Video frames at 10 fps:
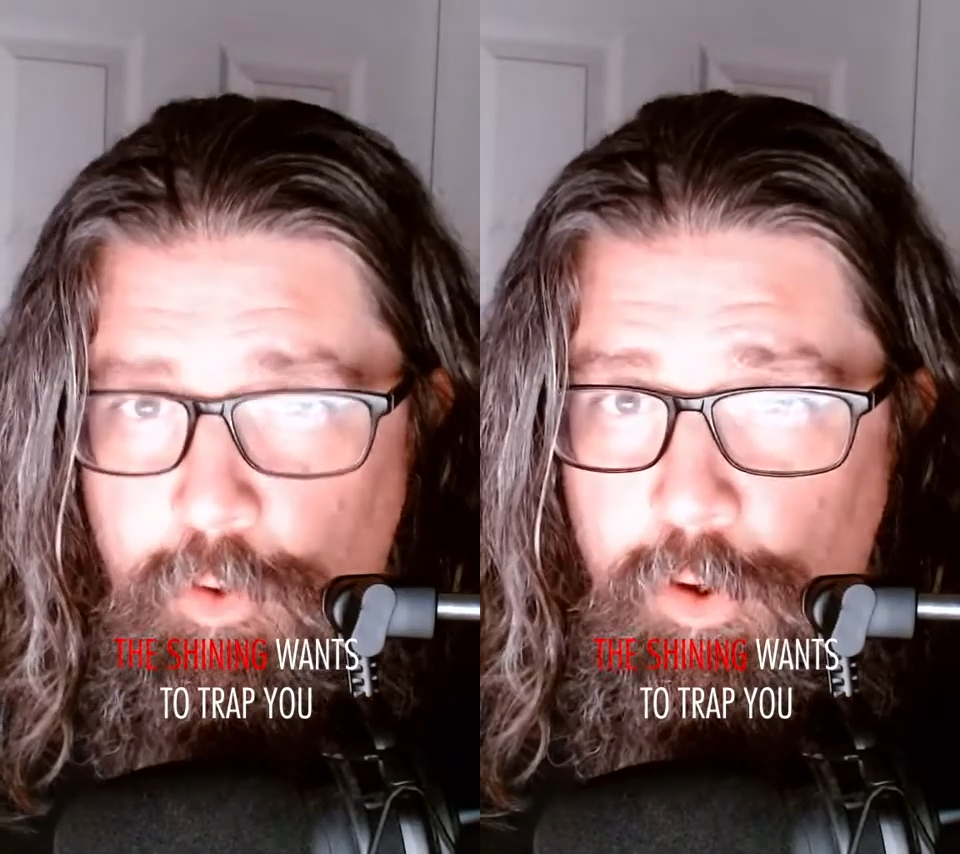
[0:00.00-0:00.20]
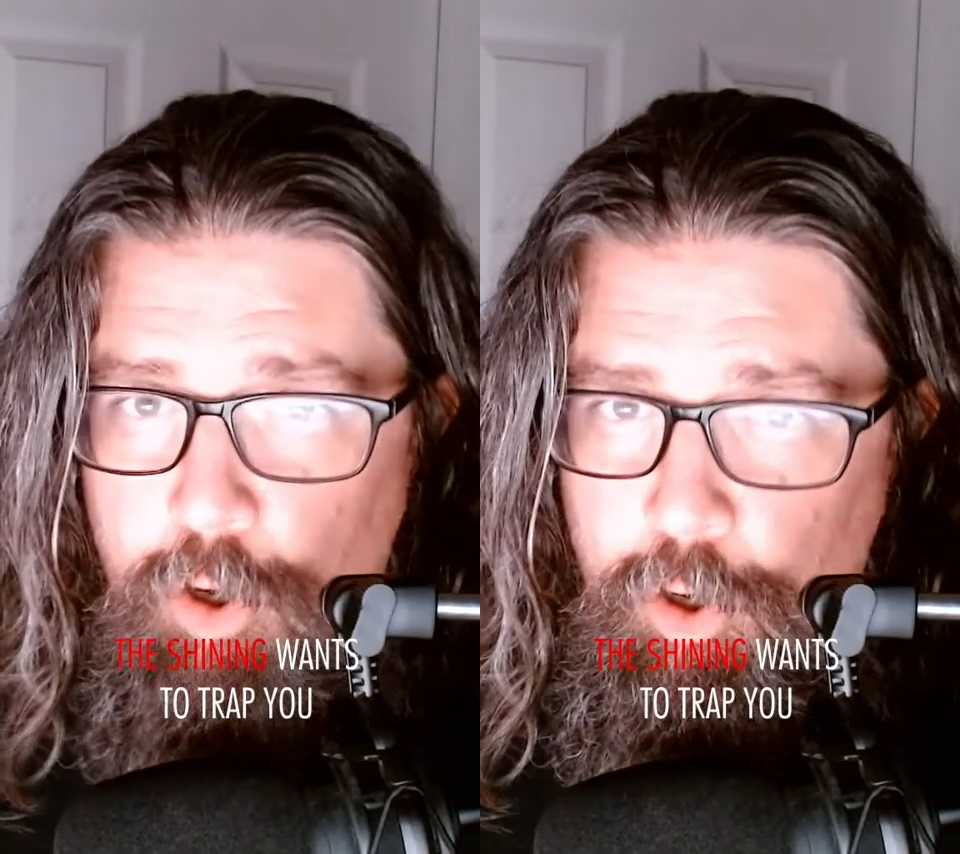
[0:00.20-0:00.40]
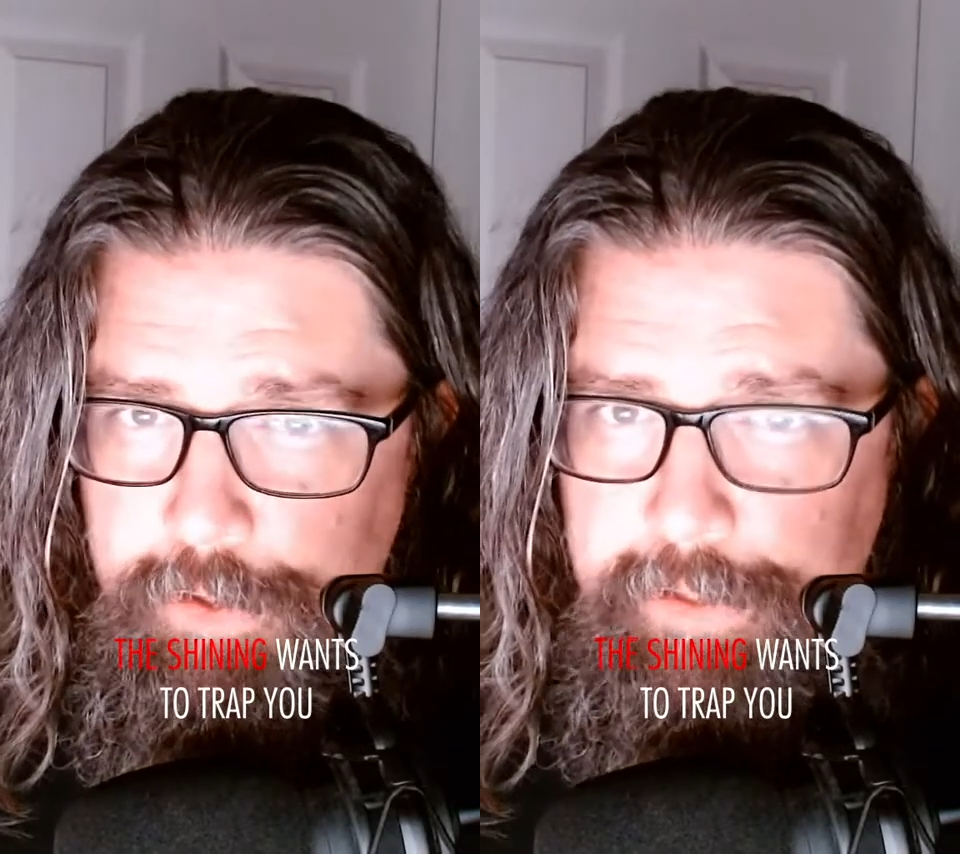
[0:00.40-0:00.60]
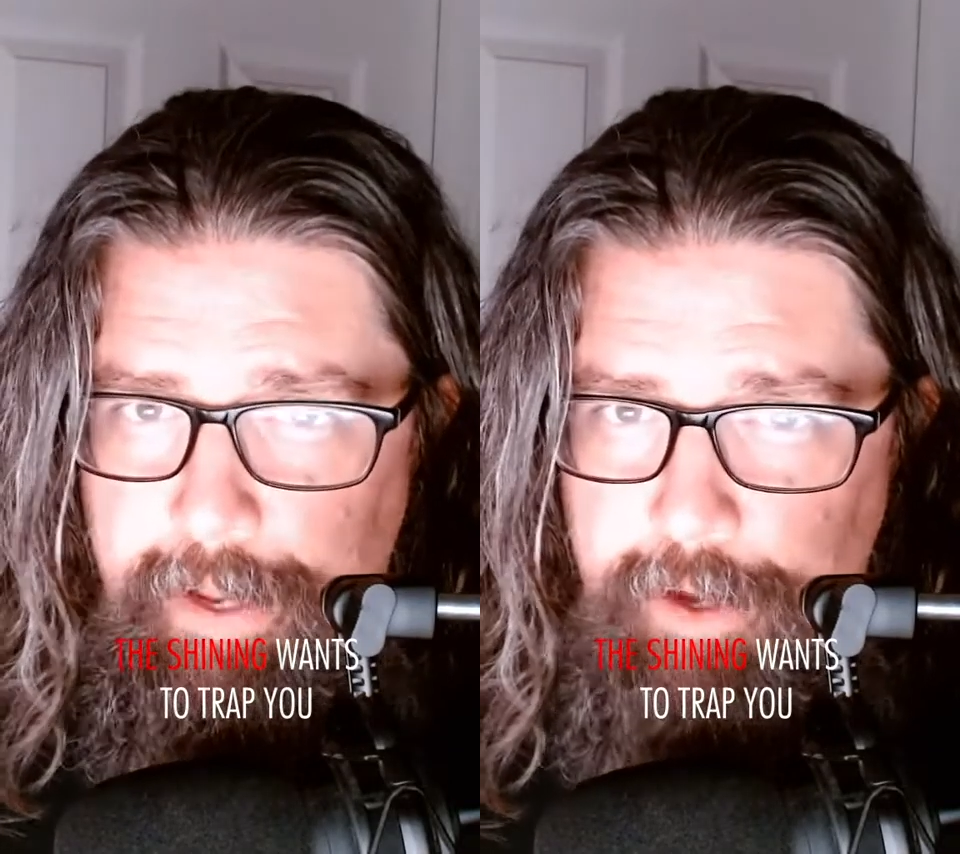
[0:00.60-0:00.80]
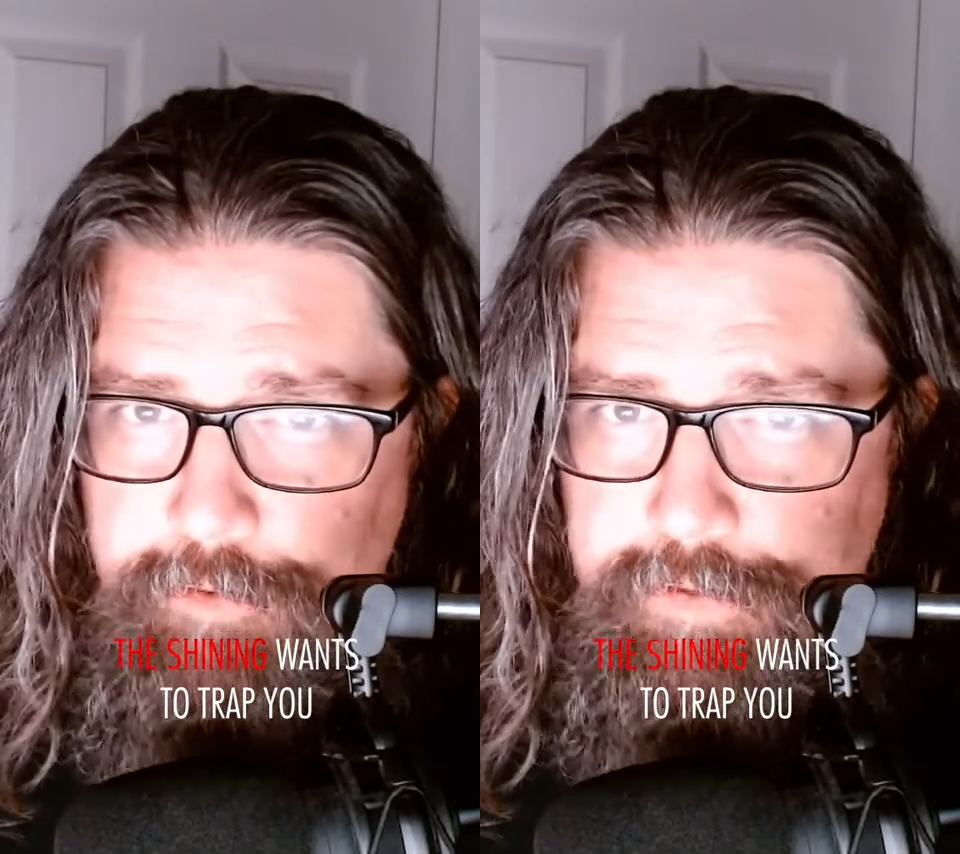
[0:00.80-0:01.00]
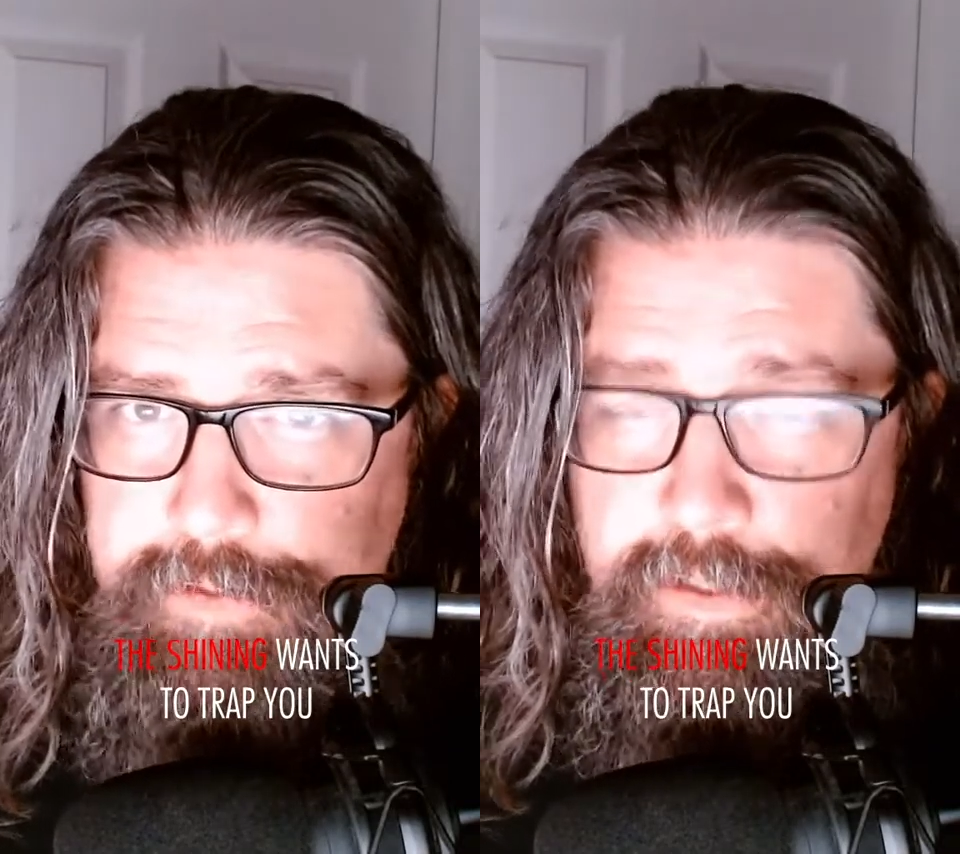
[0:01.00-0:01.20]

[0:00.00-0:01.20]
a haunted house,